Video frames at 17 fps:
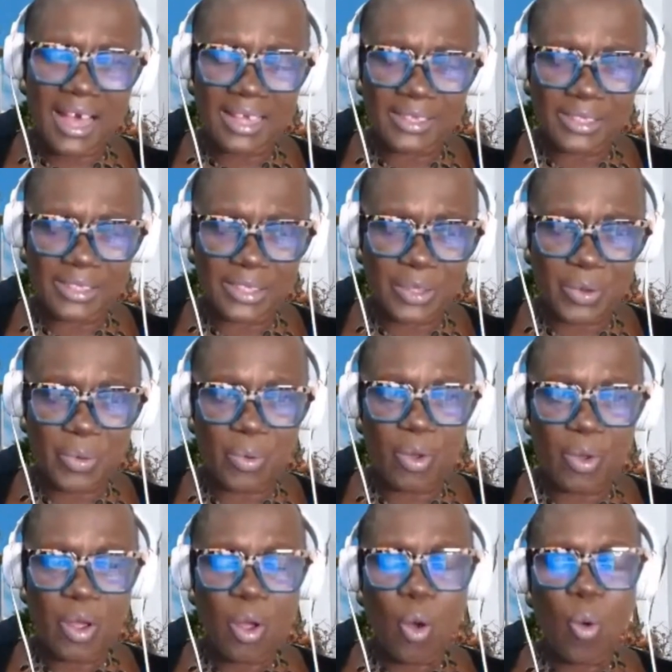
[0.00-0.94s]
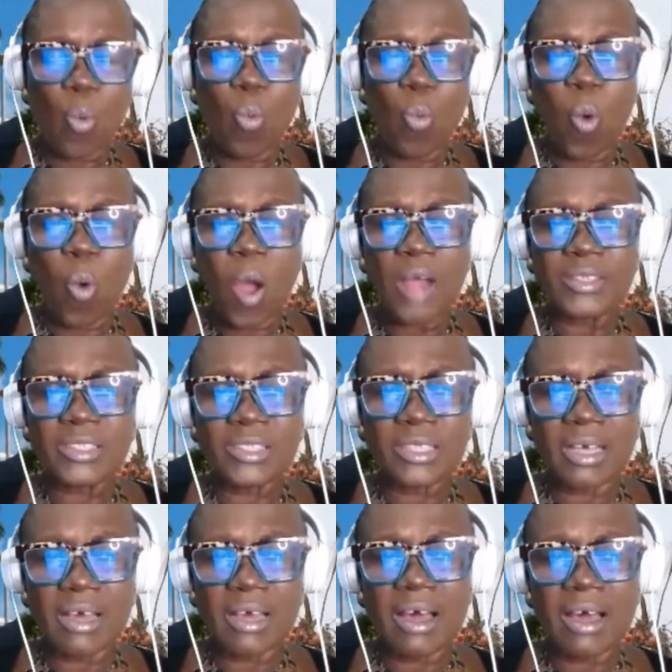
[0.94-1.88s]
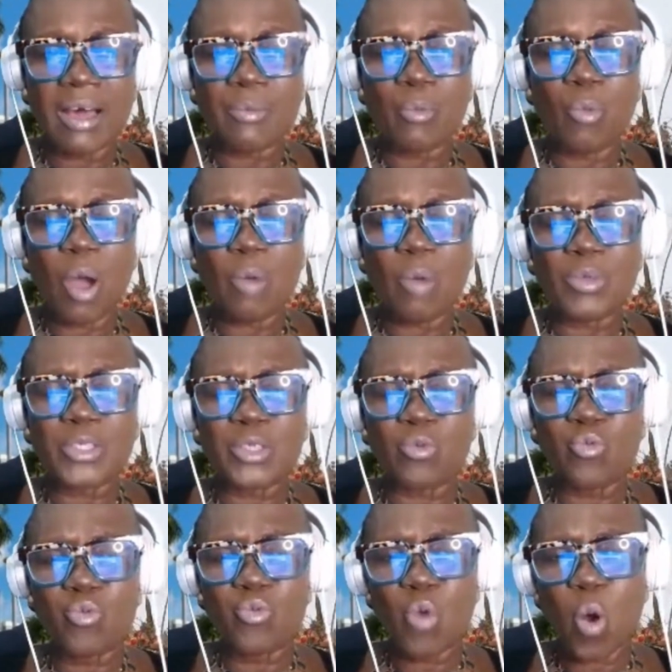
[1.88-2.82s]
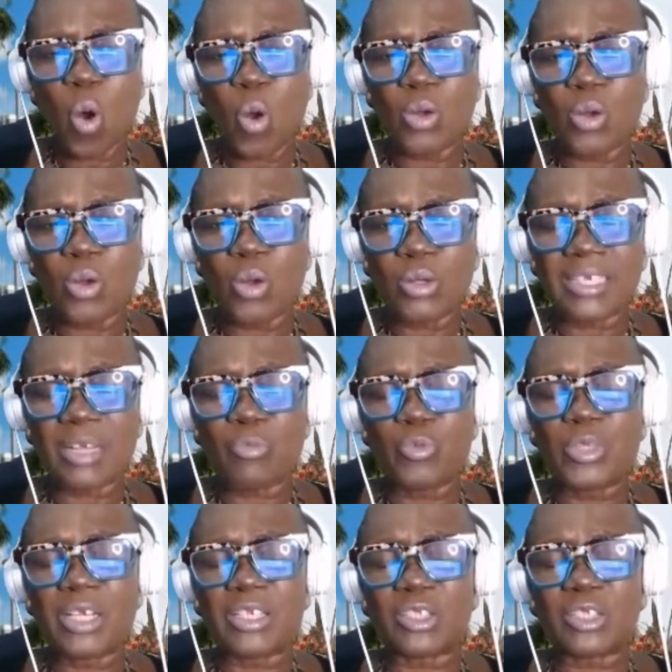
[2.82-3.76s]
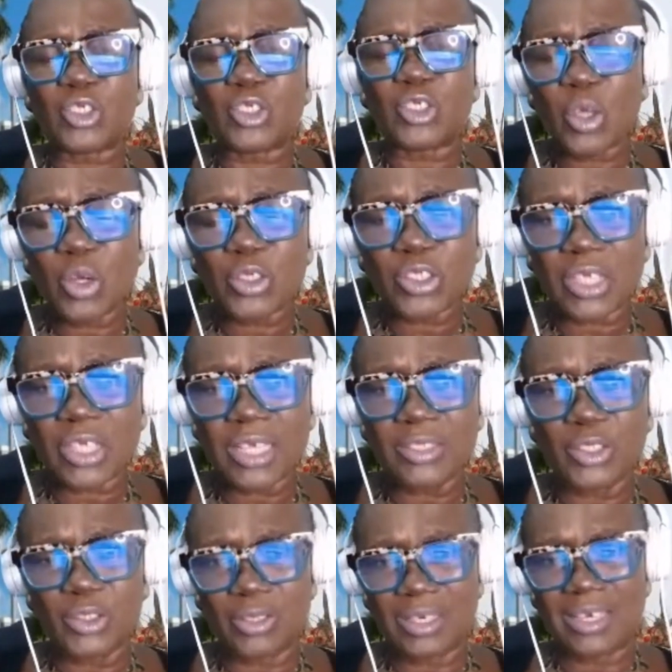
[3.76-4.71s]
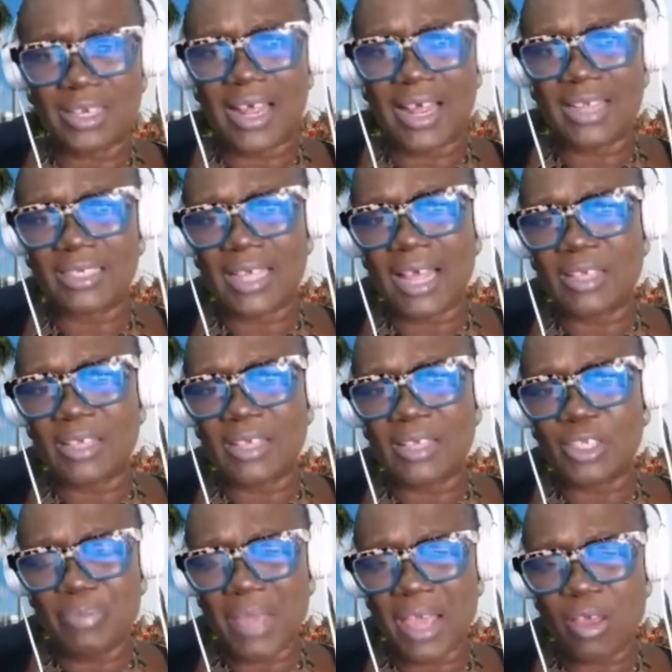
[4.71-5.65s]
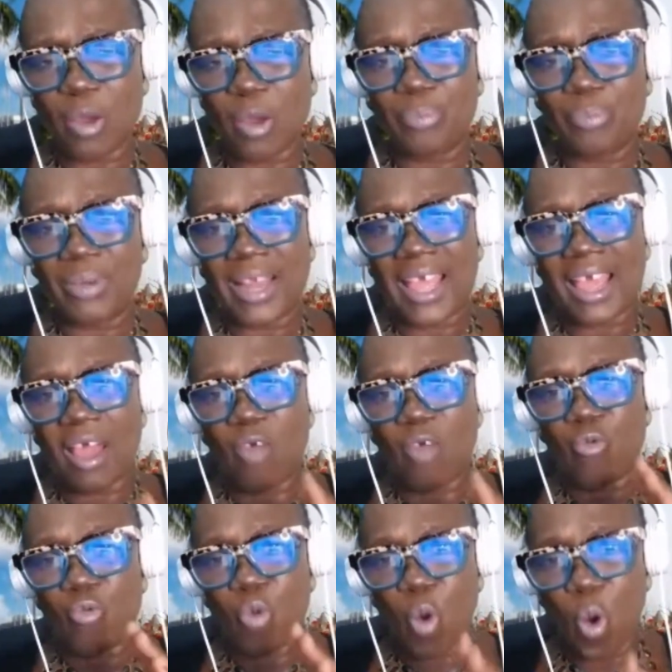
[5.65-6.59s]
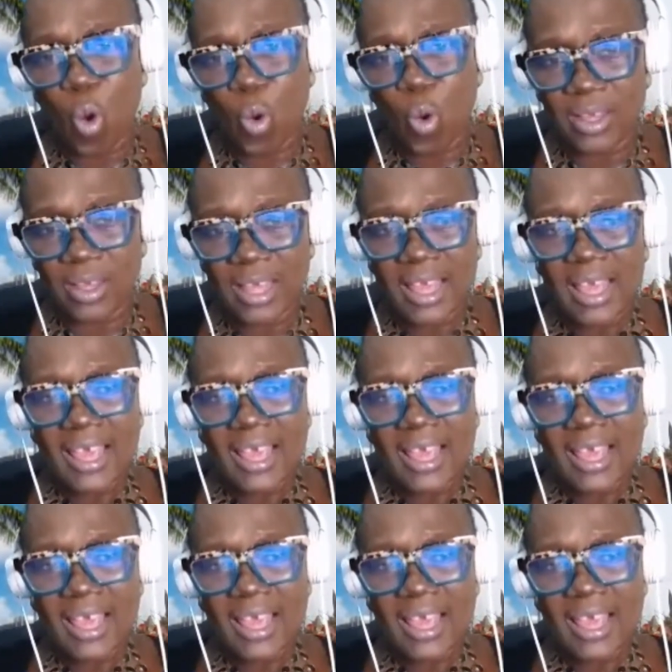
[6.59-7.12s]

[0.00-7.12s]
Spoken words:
ask you, what was the role, or did the church in Trinidad and Tobago play a role